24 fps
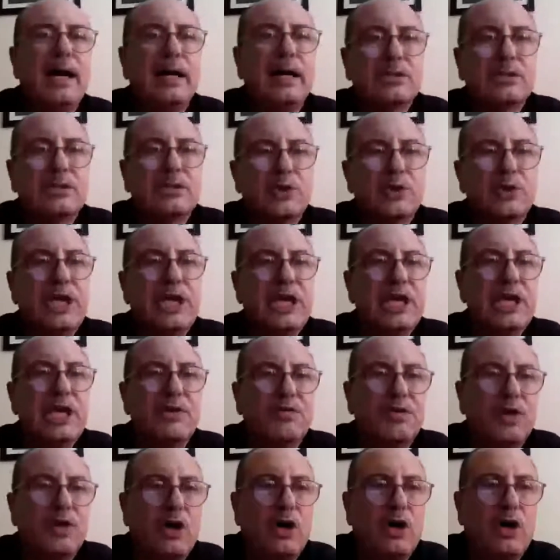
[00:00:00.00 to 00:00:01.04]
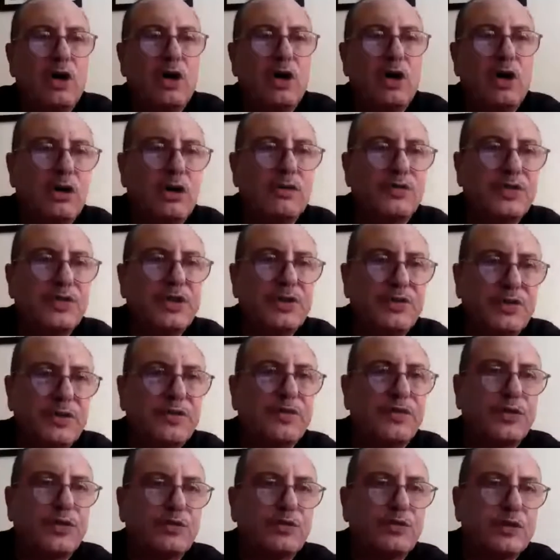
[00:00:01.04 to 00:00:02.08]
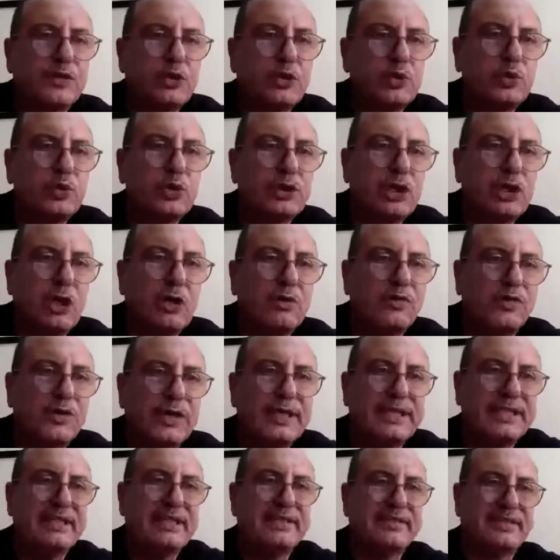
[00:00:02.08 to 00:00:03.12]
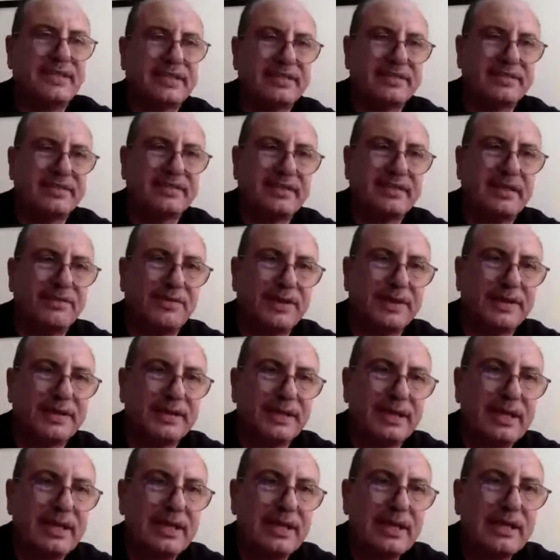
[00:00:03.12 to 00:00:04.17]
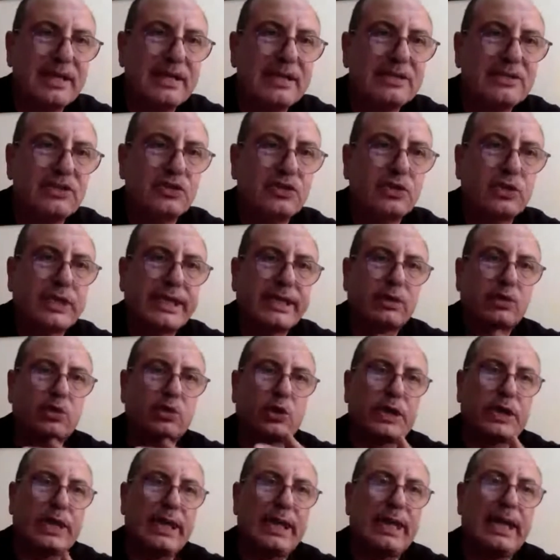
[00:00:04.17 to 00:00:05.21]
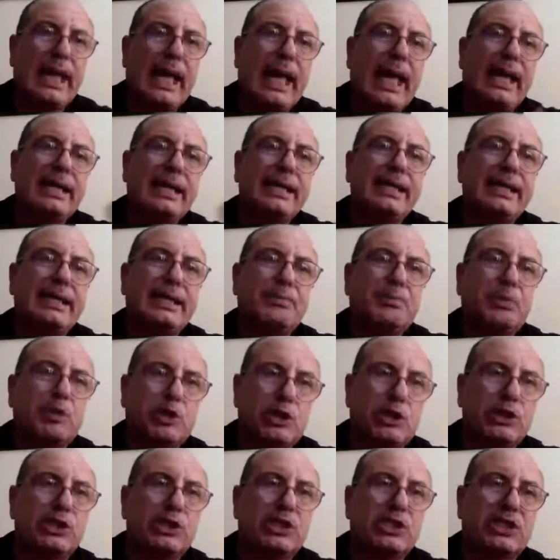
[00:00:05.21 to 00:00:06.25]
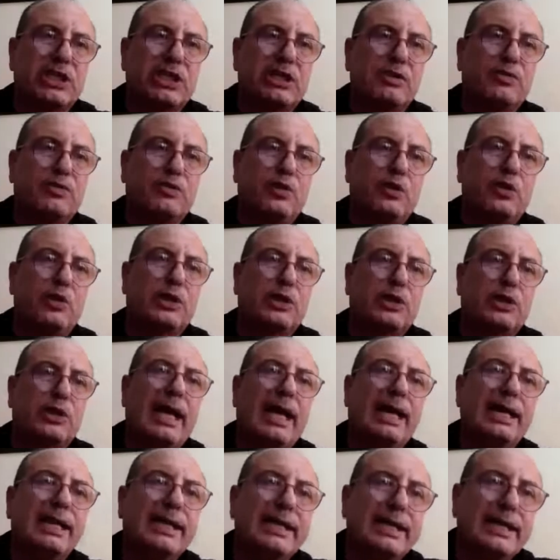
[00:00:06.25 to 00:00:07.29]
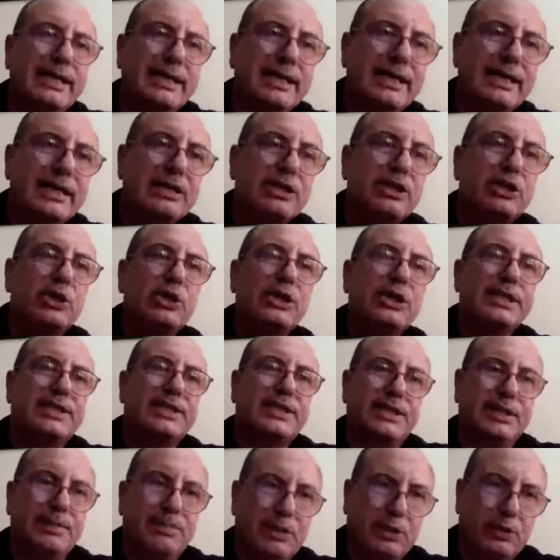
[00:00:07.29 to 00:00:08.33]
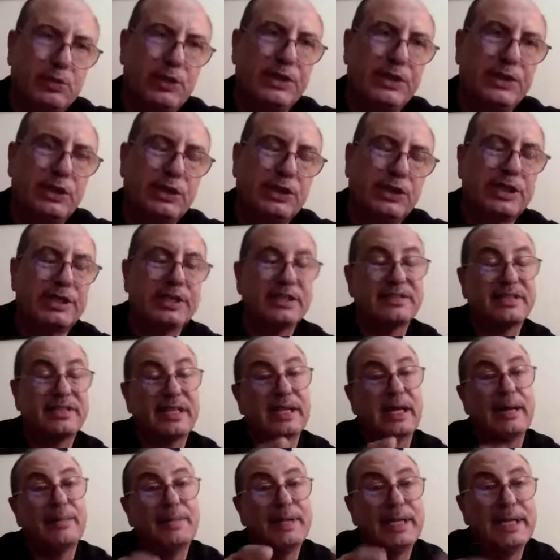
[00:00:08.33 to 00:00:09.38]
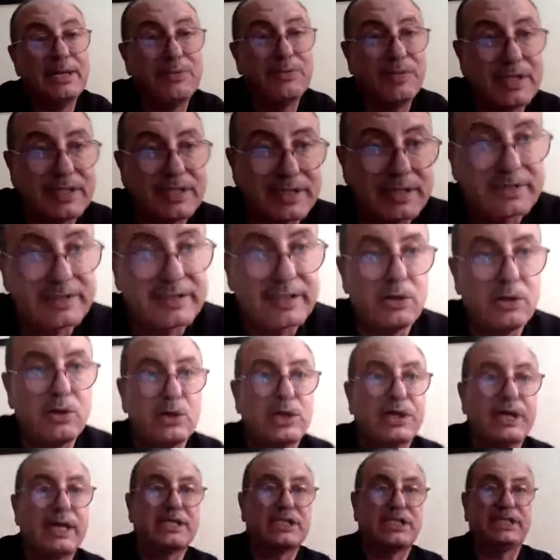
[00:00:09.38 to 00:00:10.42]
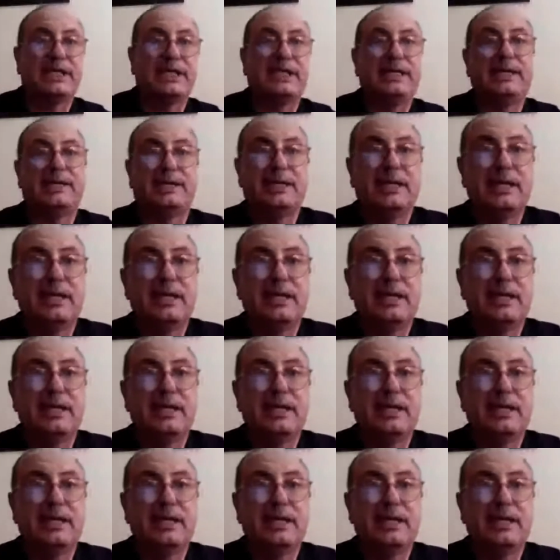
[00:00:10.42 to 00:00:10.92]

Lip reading: to the eve of the 5th of June of 1967. So to kill any potential for any unity between the territories. And I believe this is the whole rationale.